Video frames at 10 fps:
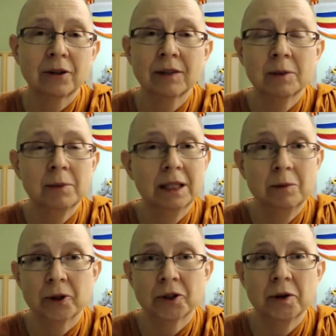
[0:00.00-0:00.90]
give them any
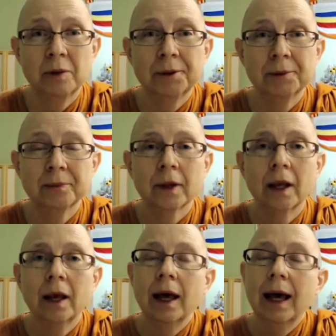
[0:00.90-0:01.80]
more trouble,
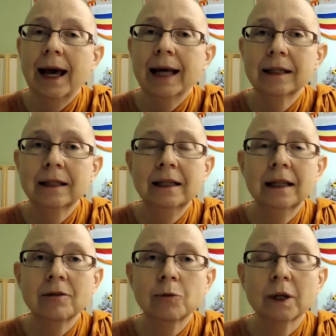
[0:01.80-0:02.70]
and
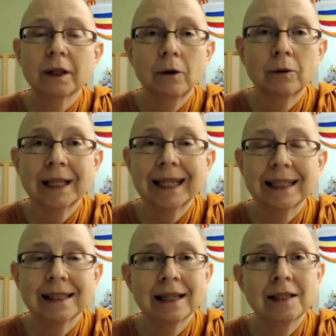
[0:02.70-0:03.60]
live with only
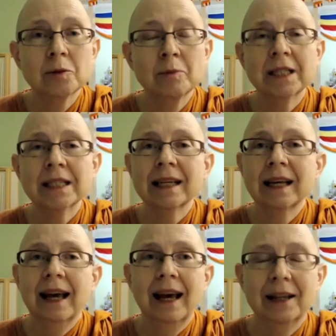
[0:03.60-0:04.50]
contentment
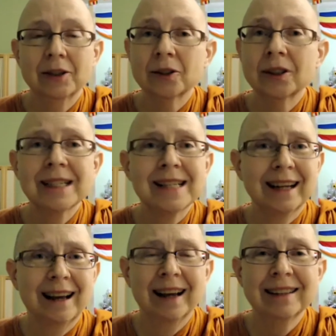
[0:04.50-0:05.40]
and goodness
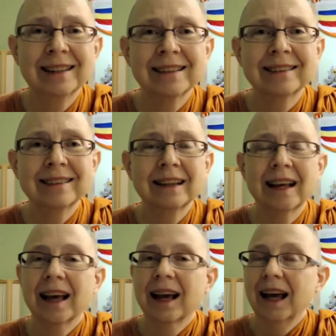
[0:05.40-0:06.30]
and kindness,
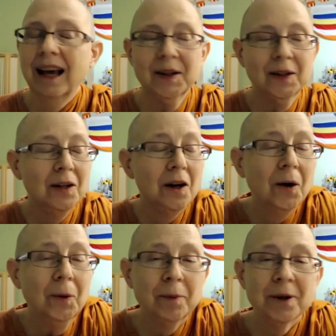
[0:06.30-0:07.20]

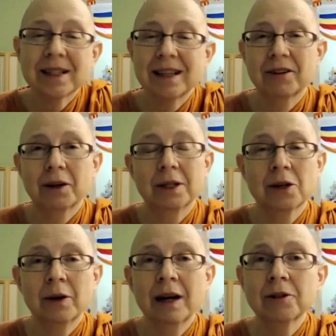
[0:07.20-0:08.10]
no more suffering
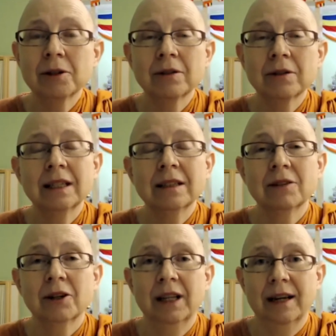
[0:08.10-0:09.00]
whatsoever through the end of
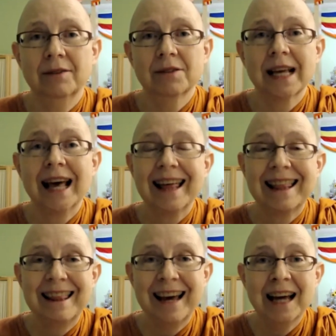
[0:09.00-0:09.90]
their lives.
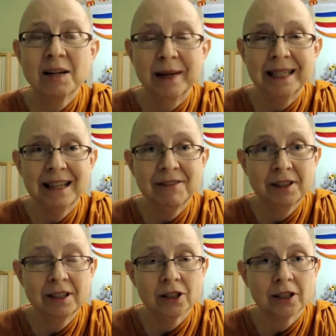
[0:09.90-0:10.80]
That, by
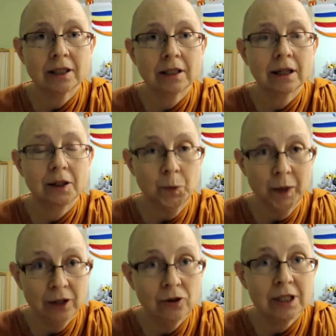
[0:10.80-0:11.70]
definition, as
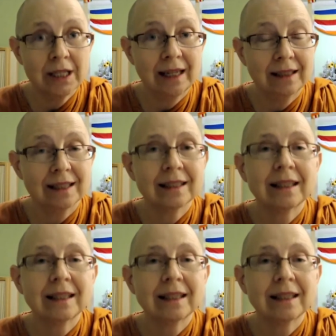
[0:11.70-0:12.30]
we understand it,